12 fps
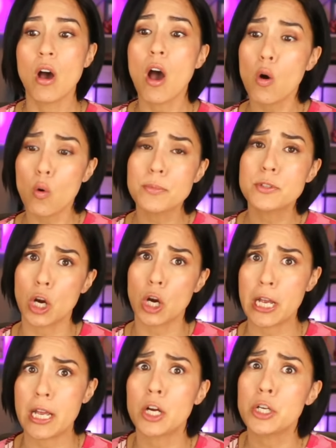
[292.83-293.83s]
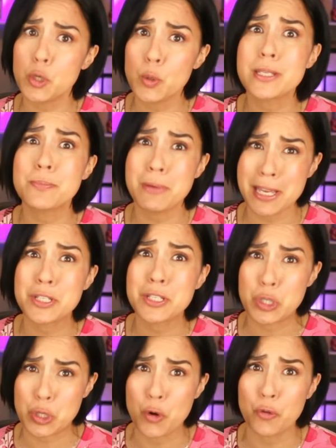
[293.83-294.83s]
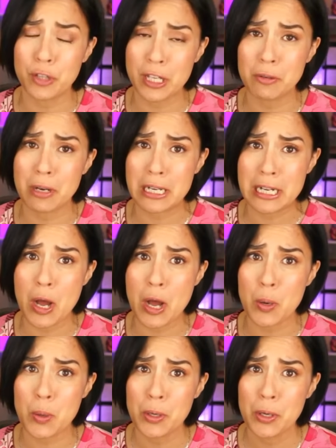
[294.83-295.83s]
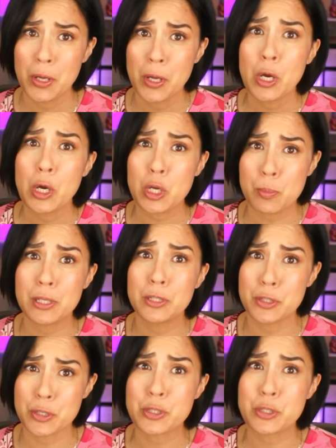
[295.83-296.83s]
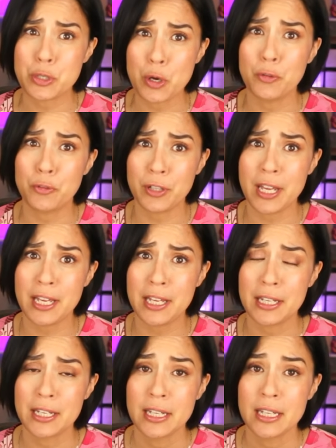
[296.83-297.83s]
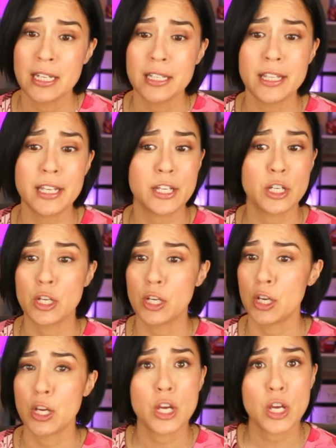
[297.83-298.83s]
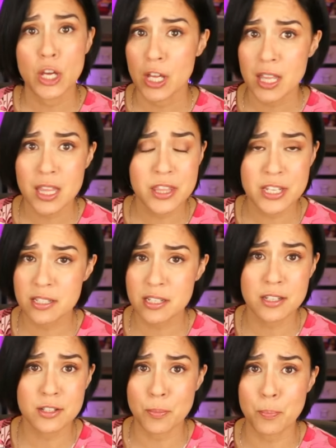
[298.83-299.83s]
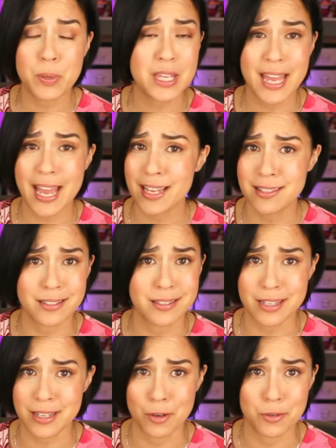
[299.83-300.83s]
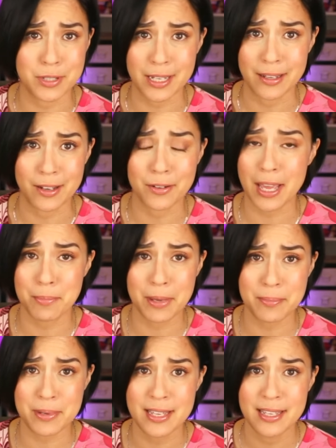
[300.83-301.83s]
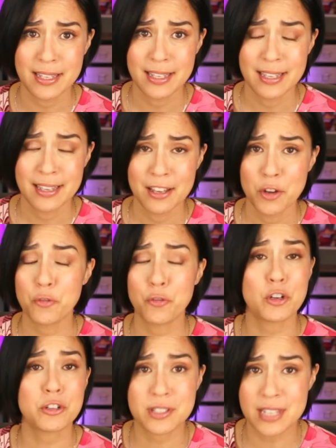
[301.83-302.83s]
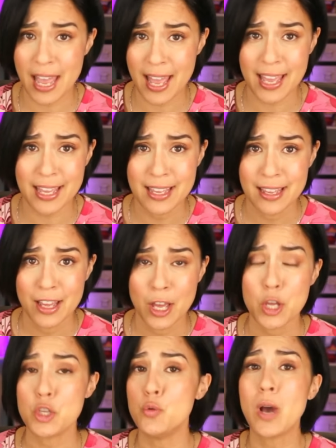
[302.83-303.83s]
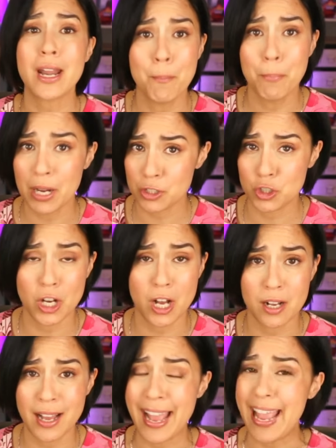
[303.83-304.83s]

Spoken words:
oh, I'm sorry, are you being a snowflake right now? Are you being a little snowflake? Like, This is Pete Hegseth's DOD, okay, baby? First day, you got to butt chug a